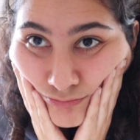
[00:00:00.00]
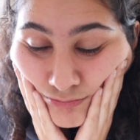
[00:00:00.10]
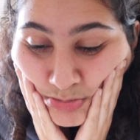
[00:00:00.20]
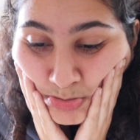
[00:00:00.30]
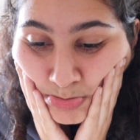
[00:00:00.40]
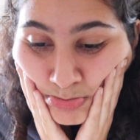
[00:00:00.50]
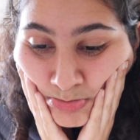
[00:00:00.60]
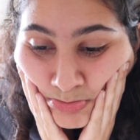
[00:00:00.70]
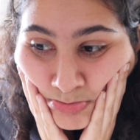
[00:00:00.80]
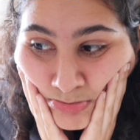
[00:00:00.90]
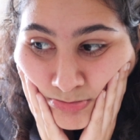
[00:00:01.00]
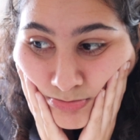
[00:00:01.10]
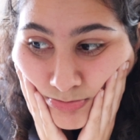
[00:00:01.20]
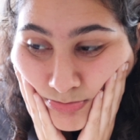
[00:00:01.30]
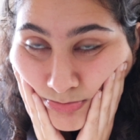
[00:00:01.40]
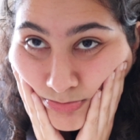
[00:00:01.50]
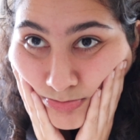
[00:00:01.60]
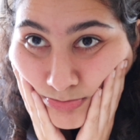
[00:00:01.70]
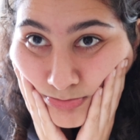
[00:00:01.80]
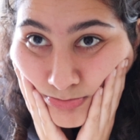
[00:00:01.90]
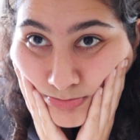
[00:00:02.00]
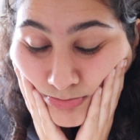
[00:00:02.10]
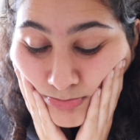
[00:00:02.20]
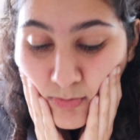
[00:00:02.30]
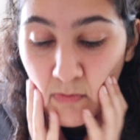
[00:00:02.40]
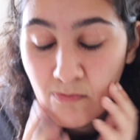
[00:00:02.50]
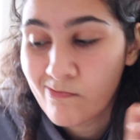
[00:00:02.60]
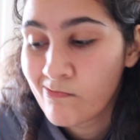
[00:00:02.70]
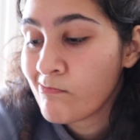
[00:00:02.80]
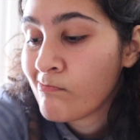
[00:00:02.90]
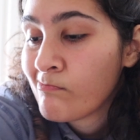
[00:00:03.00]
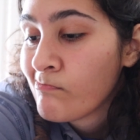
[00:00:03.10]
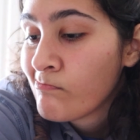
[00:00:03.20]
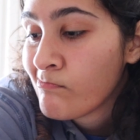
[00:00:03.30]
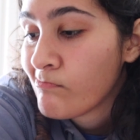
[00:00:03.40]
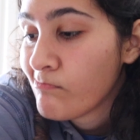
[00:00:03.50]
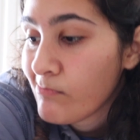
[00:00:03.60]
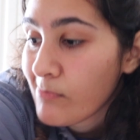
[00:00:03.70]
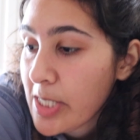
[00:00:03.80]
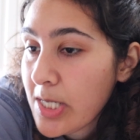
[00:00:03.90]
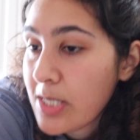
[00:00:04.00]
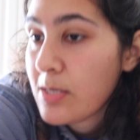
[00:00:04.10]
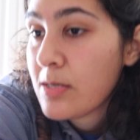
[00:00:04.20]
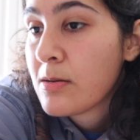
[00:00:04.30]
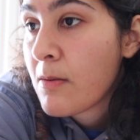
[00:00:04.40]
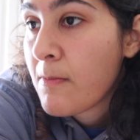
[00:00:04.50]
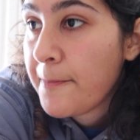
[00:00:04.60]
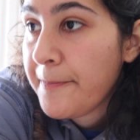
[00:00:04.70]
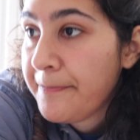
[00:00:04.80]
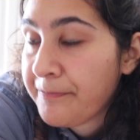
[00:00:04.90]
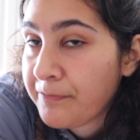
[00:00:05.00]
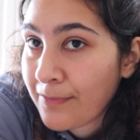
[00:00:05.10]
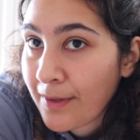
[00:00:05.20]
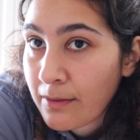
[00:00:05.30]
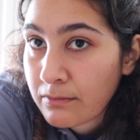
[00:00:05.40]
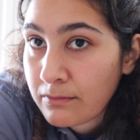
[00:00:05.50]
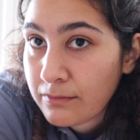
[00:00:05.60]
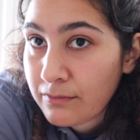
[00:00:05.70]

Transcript: (no one is talking)